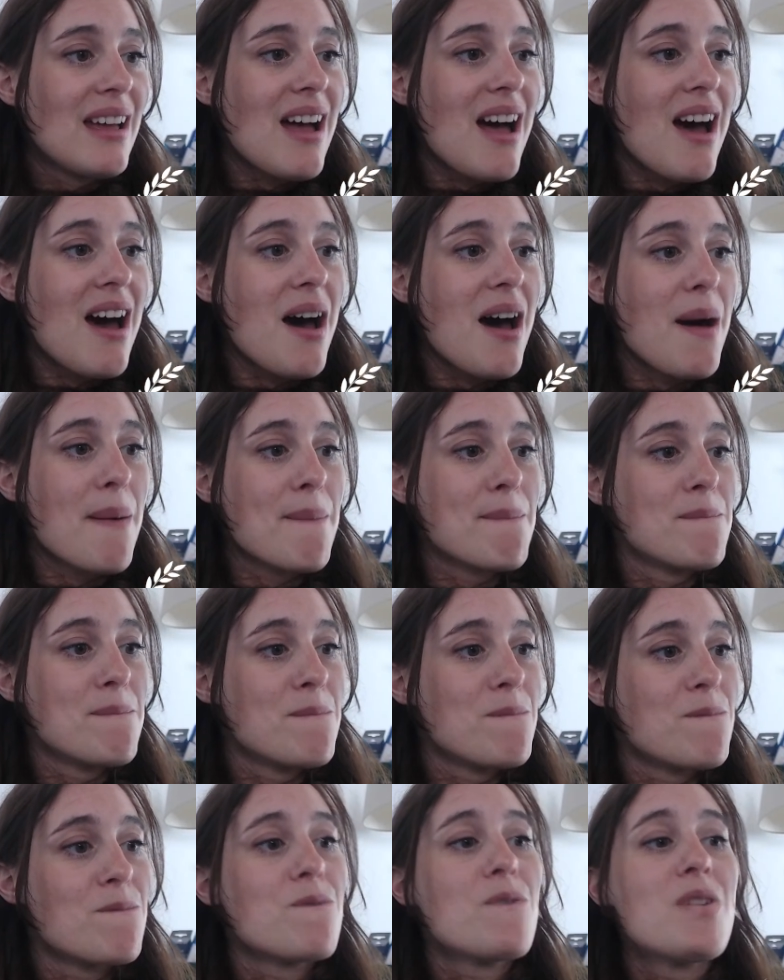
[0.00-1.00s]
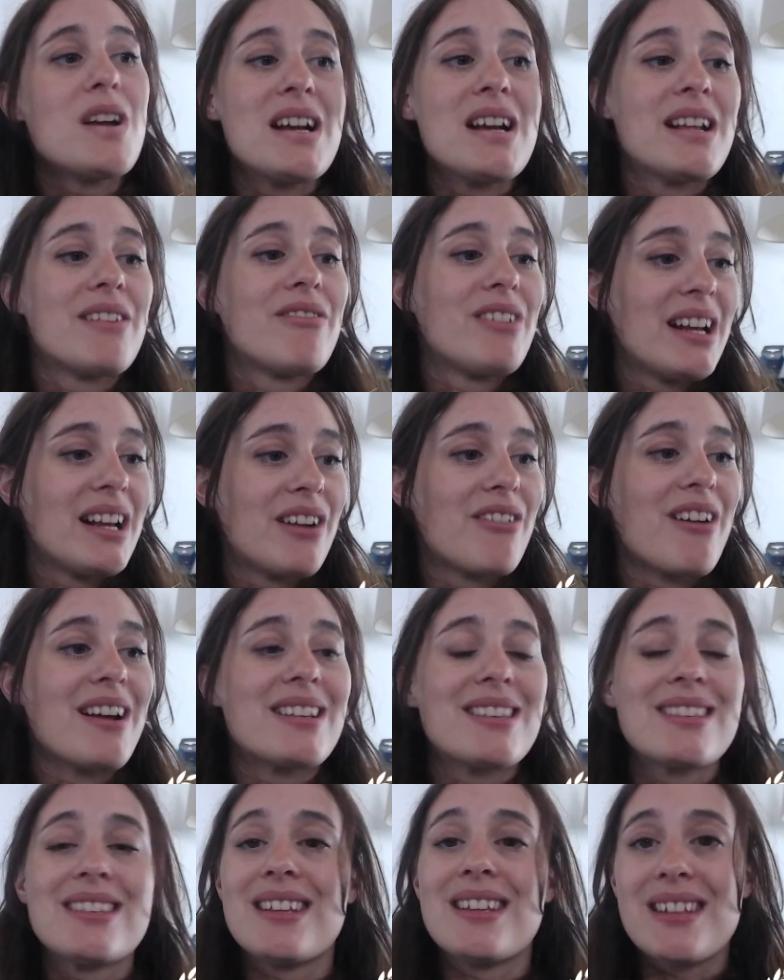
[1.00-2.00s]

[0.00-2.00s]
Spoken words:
Really, really great to see